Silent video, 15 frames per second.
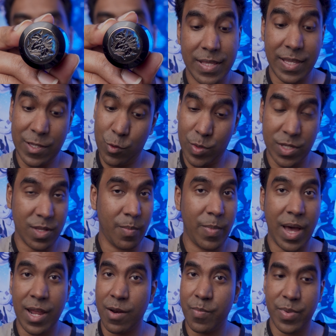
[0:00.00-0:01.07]
This was the
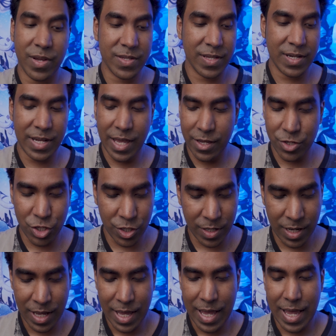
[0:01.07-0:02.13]
bottle
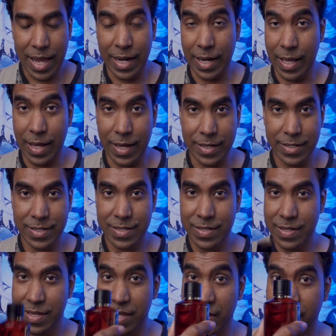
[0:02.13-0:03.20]
presentation. And guys,
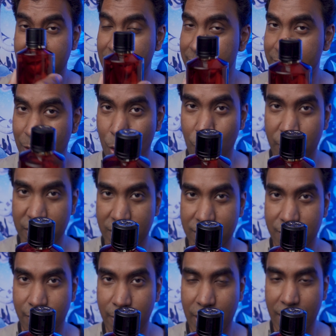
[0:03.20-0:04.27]
even as I open
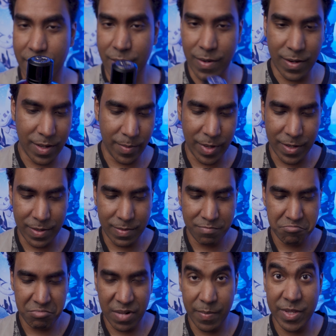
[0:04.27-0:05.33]
this bottle, I mean,
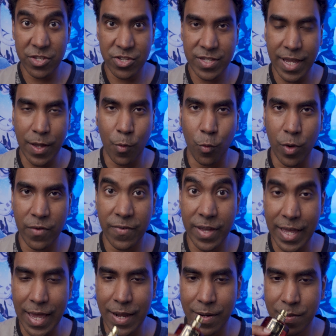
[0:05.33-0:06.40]
let me just take a whiff
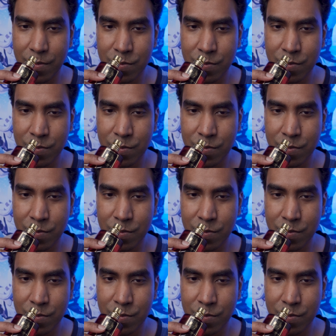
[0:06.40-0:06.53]
again.